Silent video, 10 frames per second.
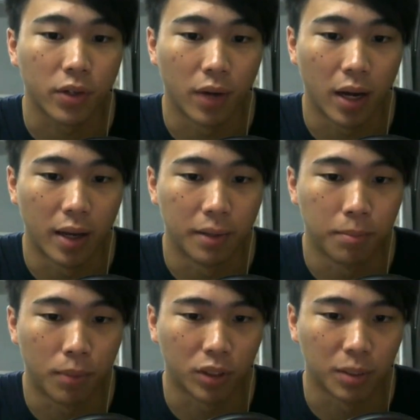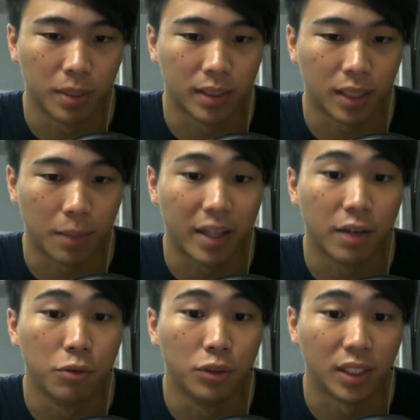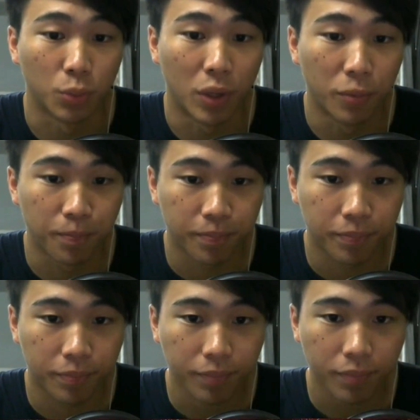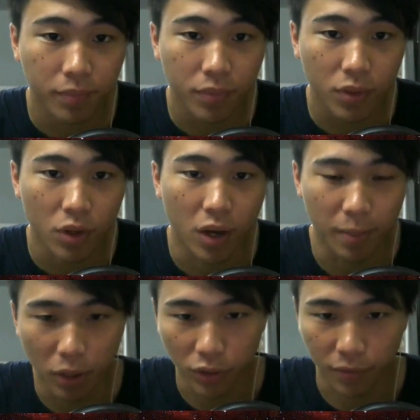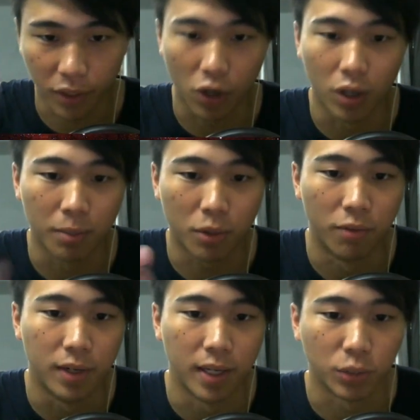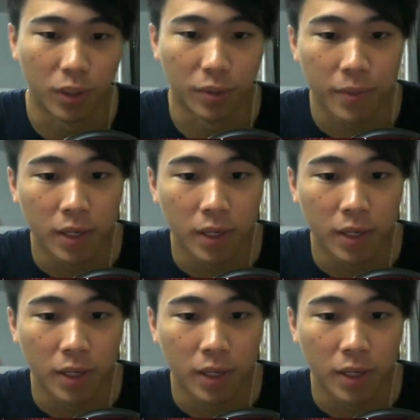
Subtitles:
right, and possibly some other runes as well, right, because of the column convert as well.